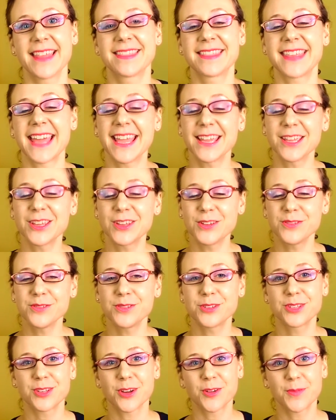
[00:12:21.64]
Thank you
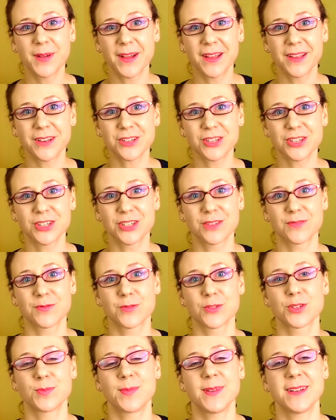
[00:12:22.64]
so much
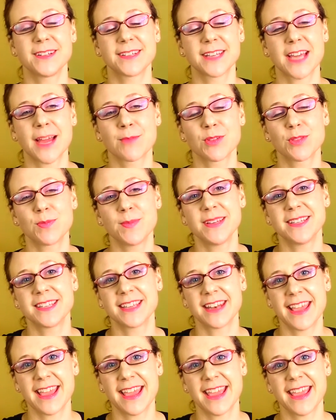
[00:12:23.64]
for spending time with me
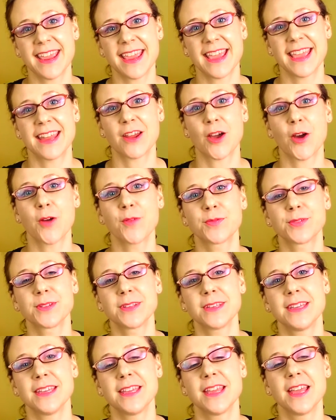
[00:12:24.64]
today, and
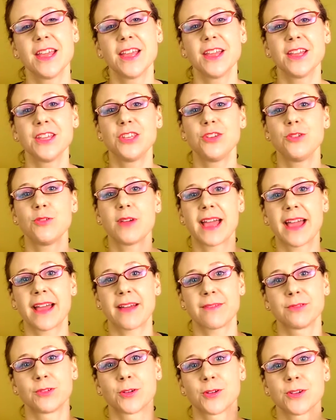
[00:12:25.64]
hopefully you
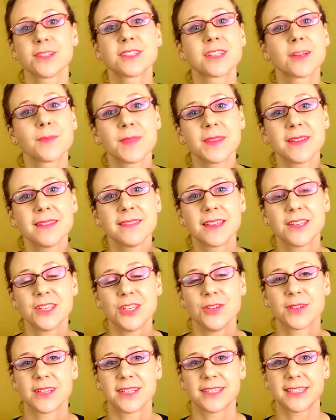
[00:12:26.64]
have learned something that
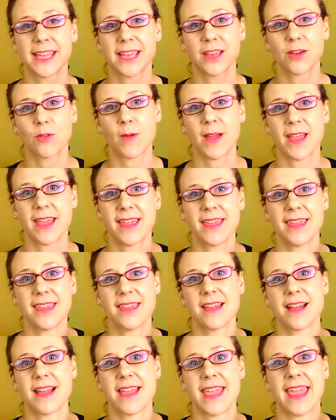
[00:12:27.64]
you can take
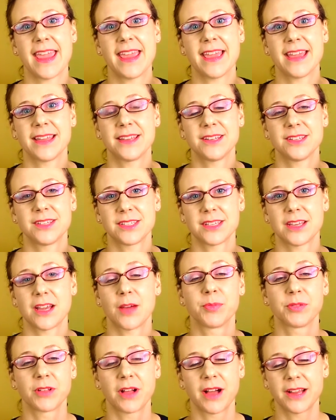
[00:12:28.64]
away and
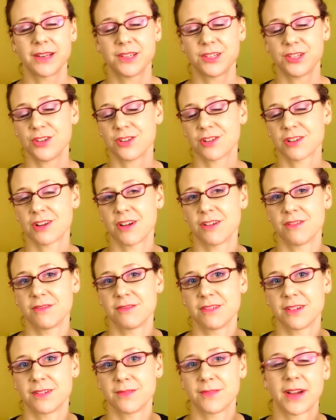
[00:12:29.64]
apply to your
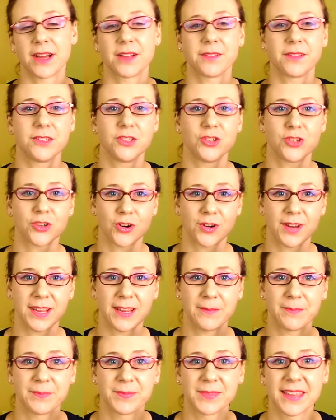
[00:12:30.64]
own violin
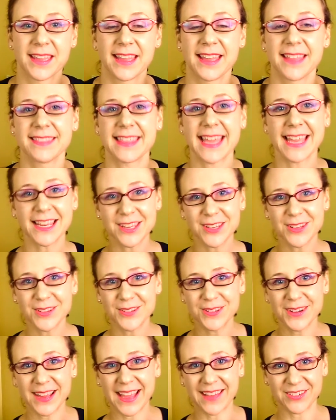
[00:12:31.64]
journey. Thank
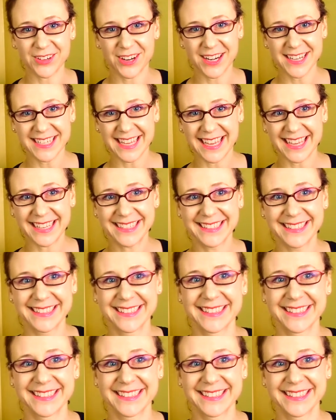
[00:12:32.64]
you. Have a great day.